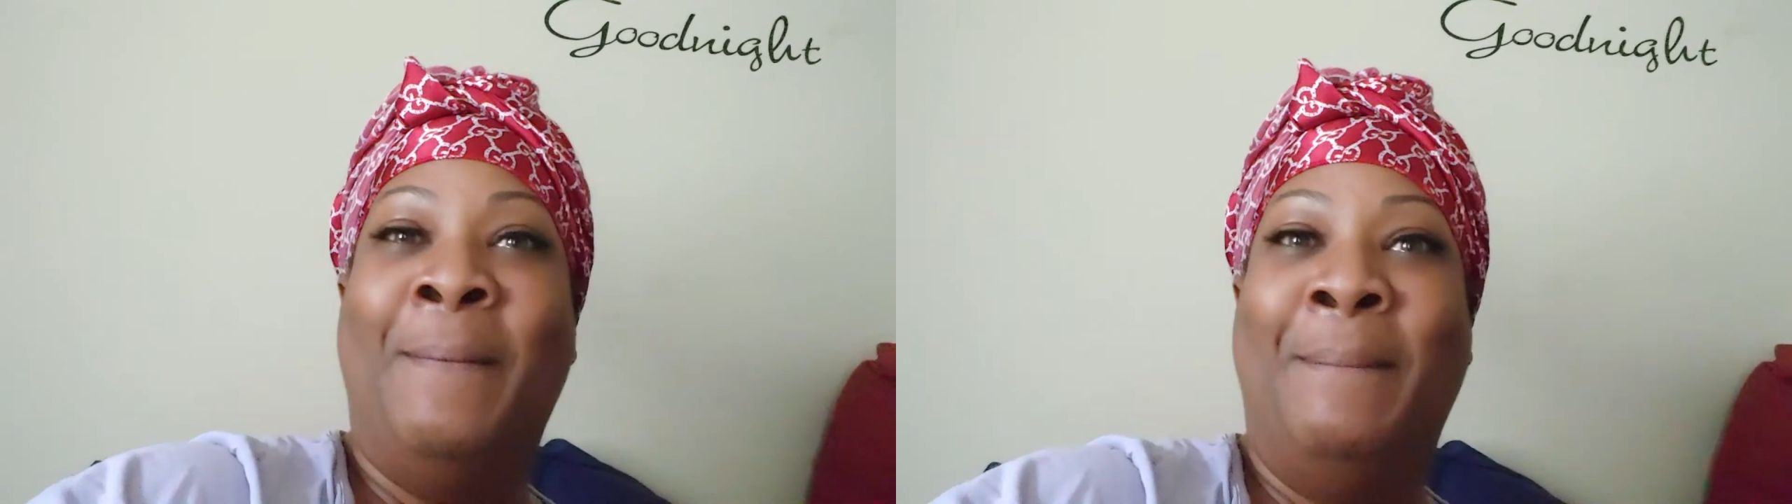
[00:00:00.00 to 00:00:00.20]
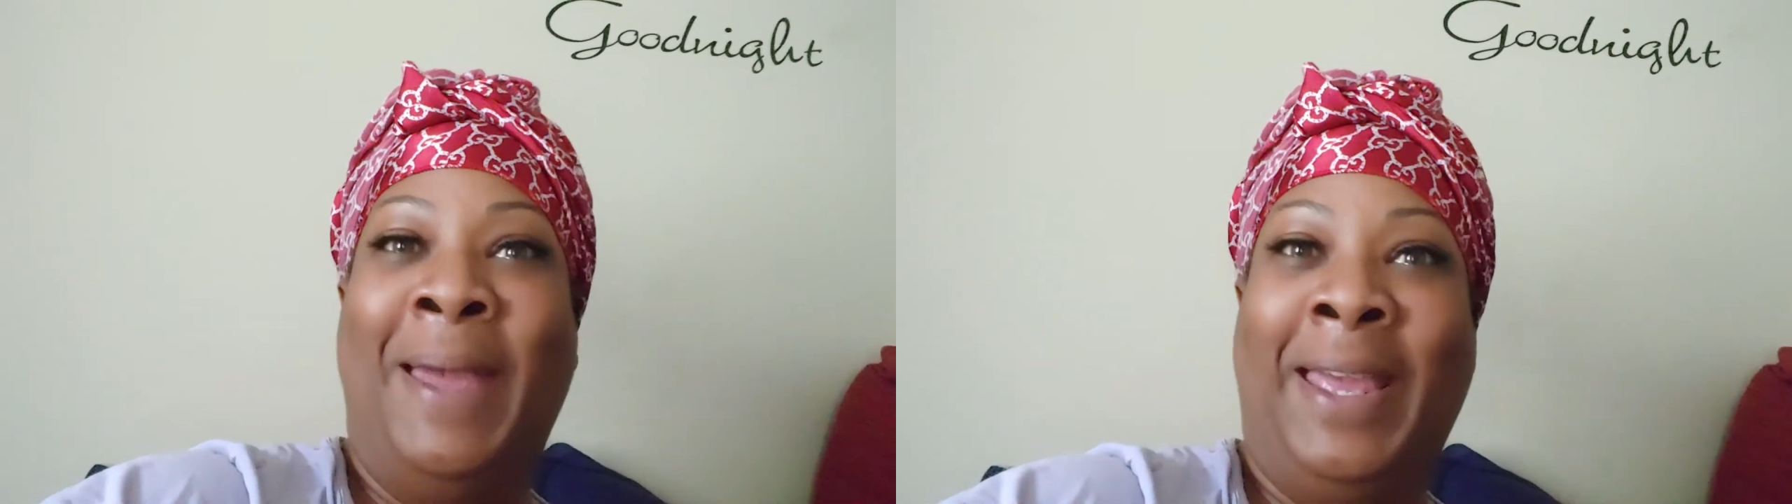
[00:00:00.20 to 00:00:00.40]

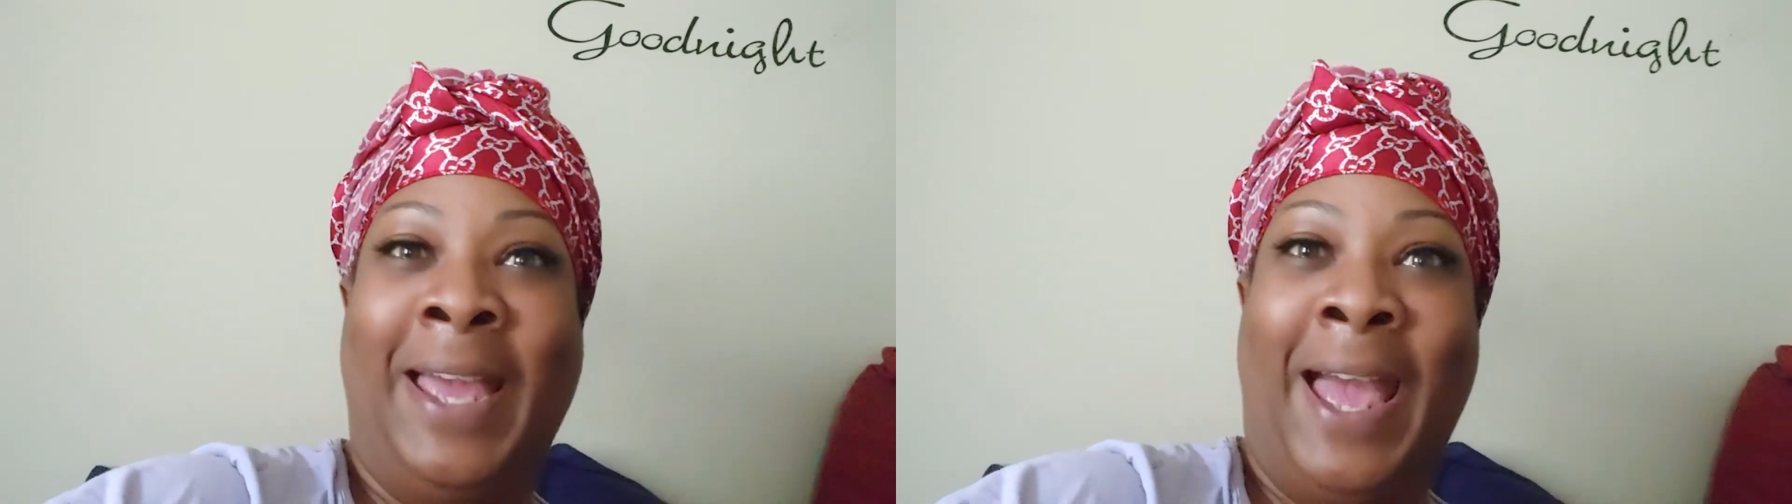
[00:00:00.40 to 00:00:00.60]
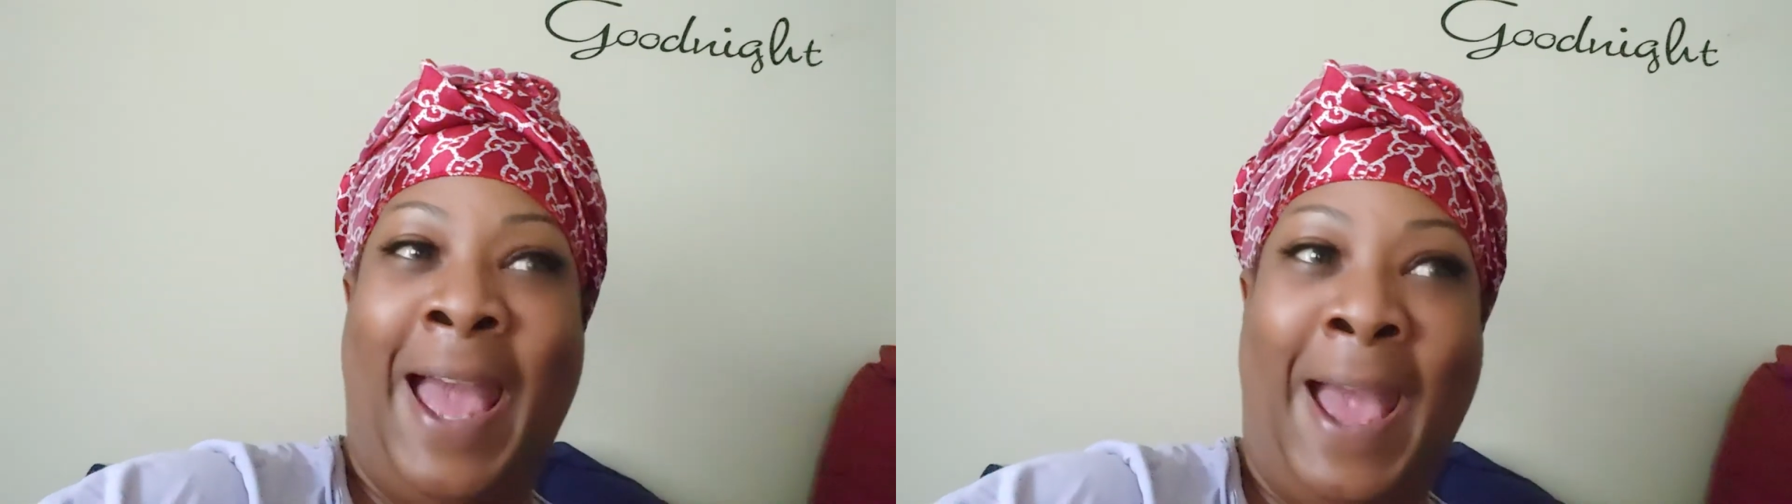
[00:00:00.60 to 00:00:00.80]
Make
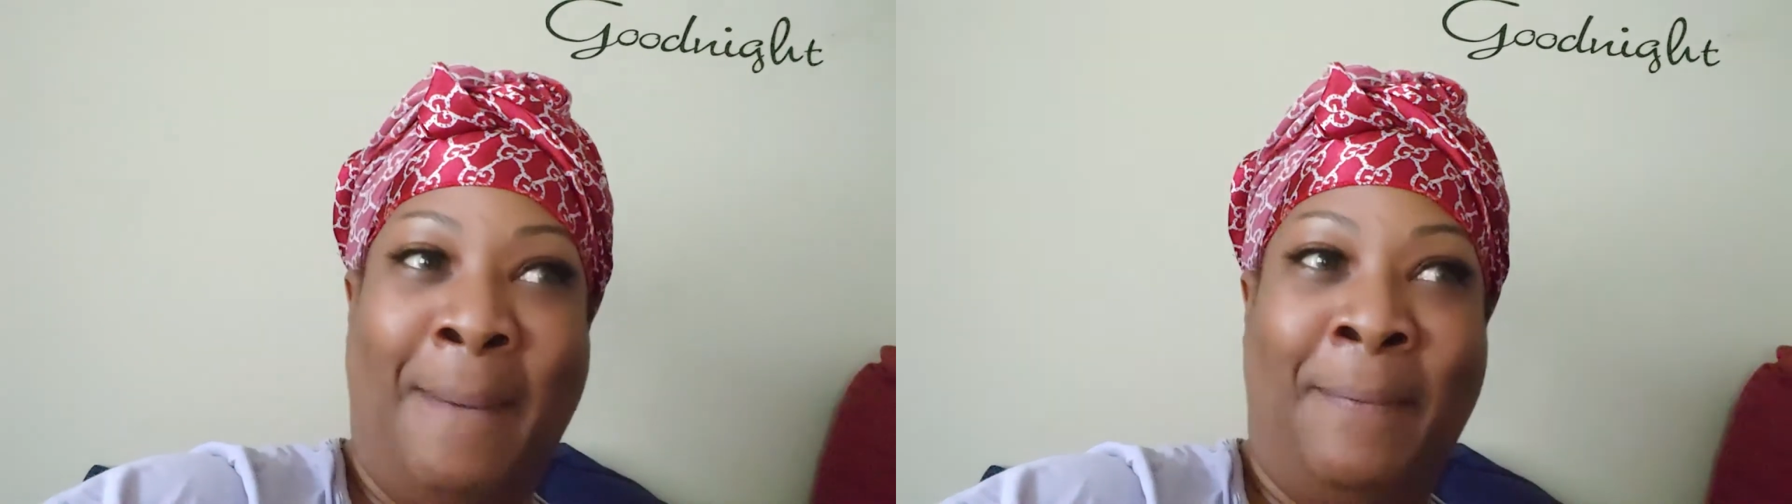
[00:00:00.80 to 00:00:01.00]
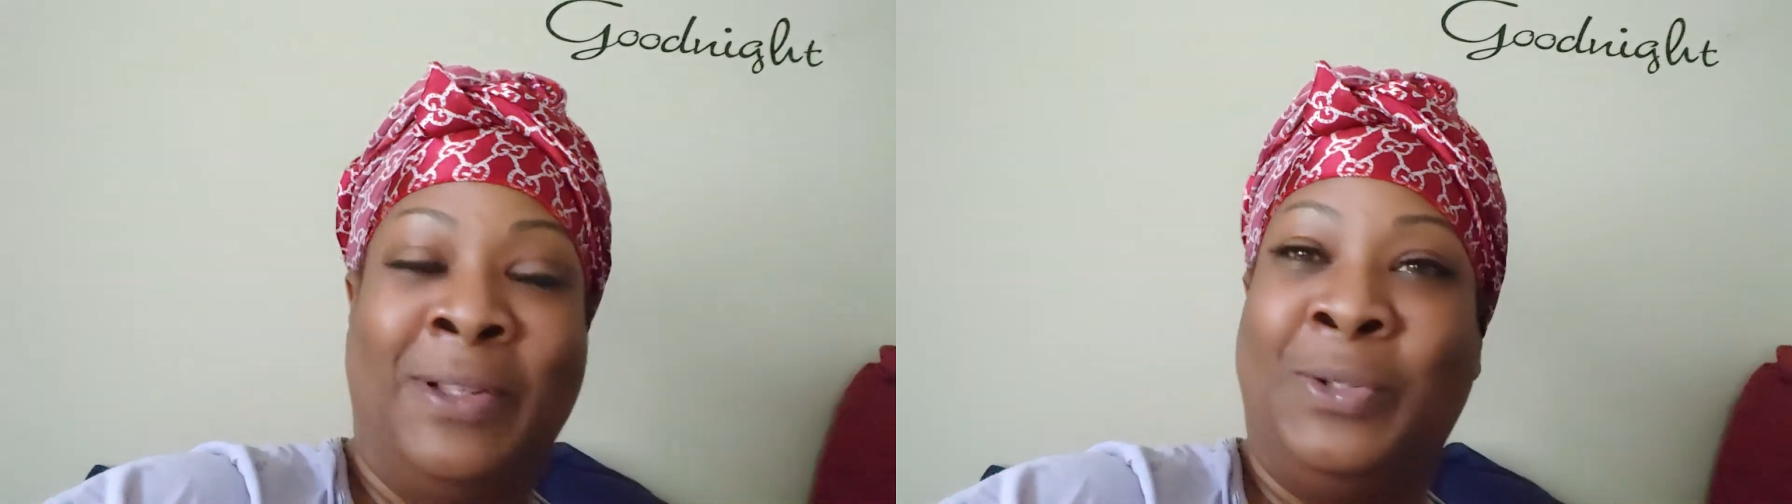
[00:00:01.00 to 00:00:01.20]
it happen.